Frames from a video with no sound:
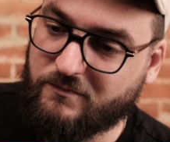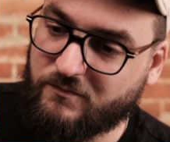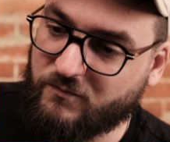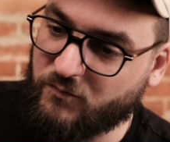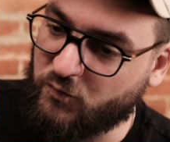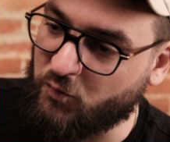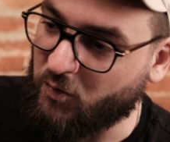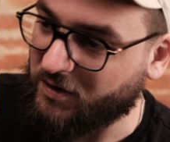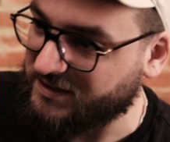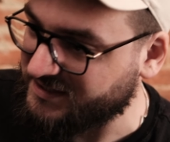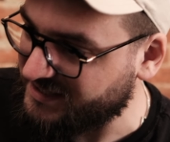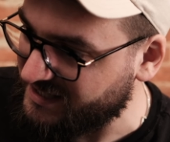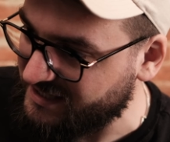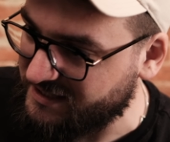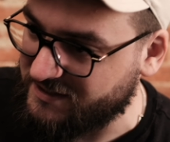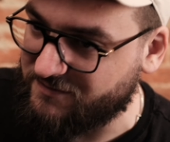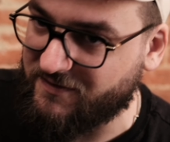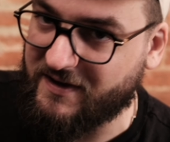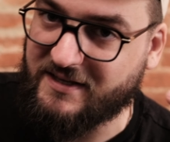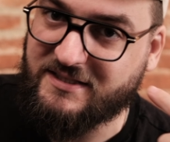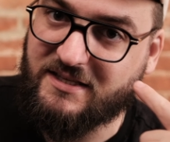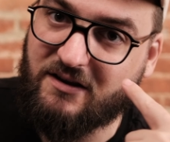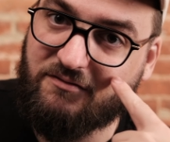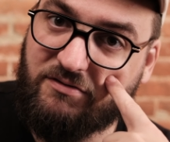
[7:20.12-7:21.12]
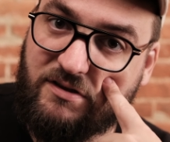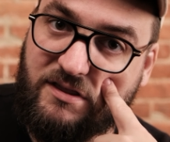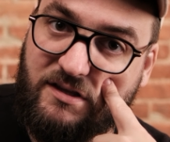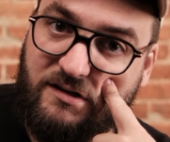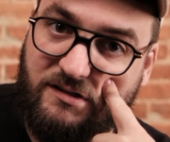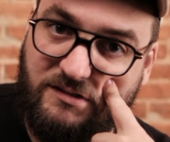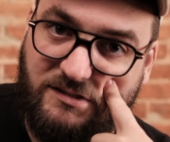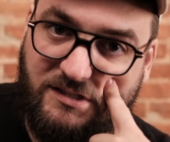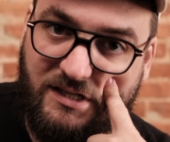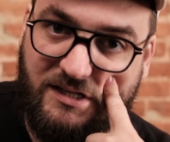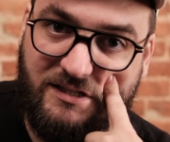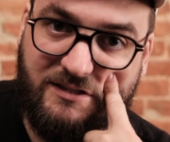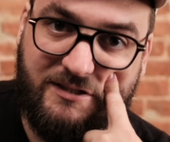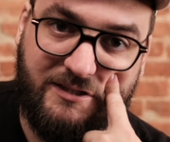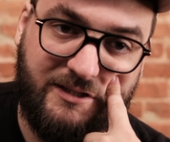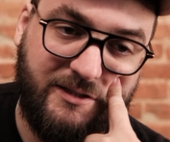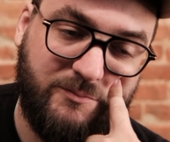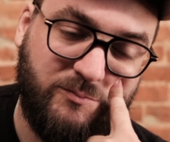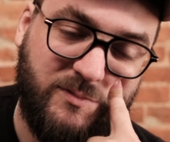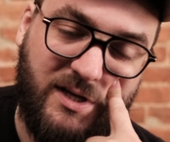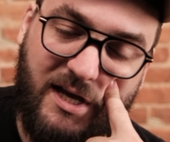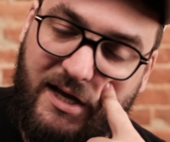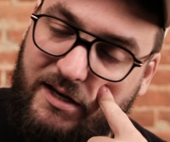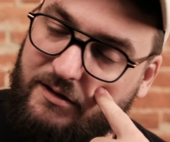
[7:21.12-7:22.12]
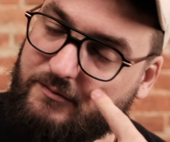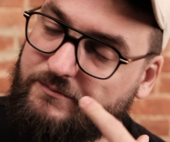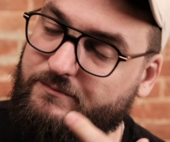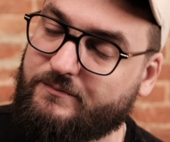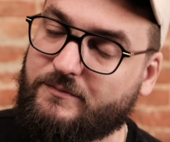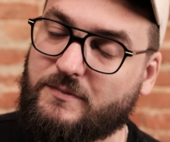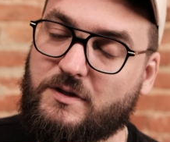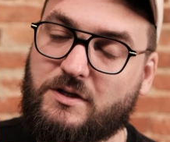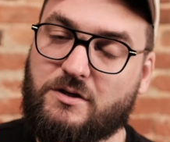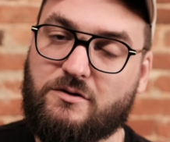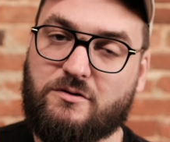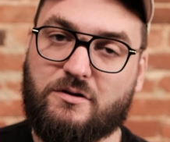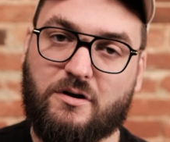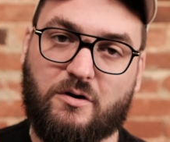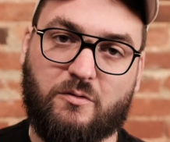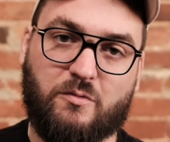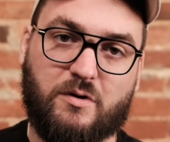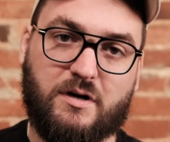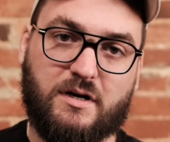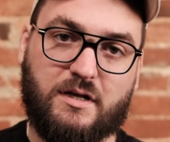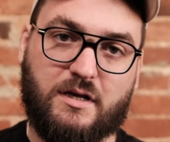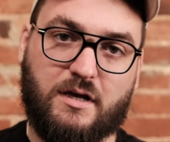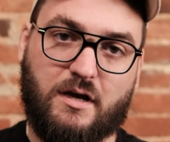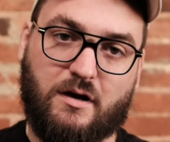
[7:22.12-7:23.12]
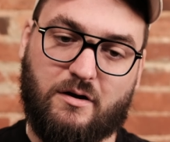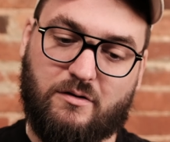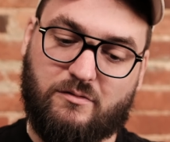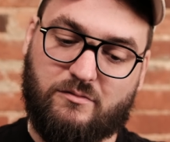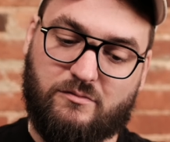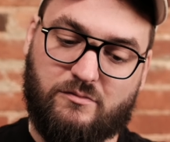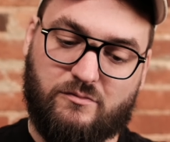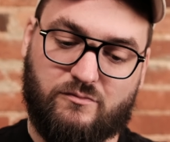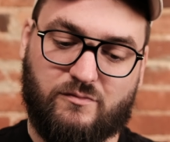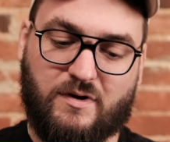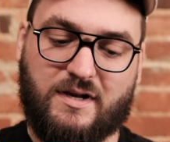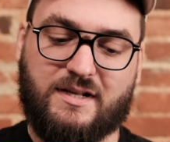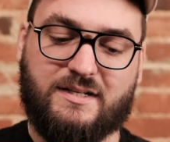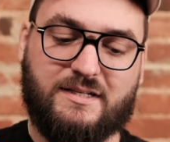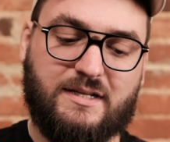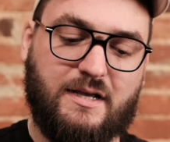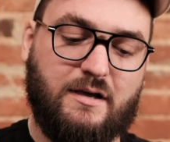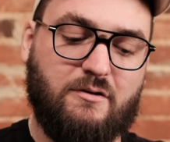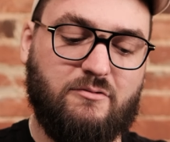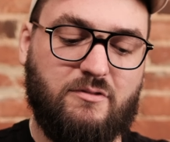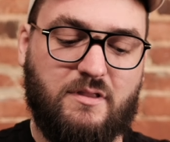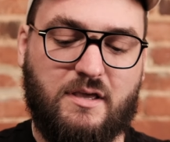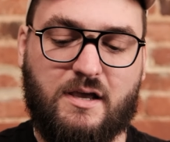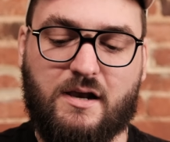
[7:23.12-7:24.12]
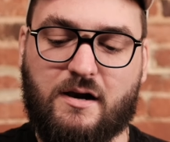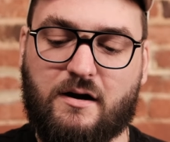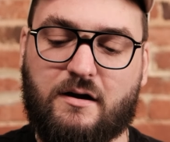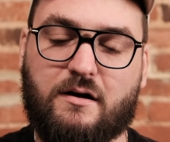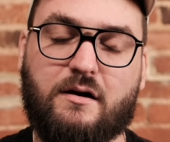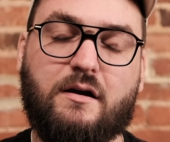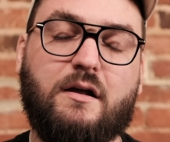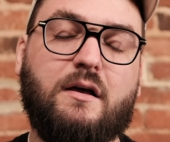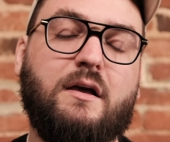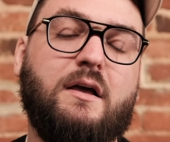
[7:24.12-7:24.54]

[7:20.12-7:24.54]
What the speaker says: You want to see this face every Thursday until I'm dead? You know where to go, right down there.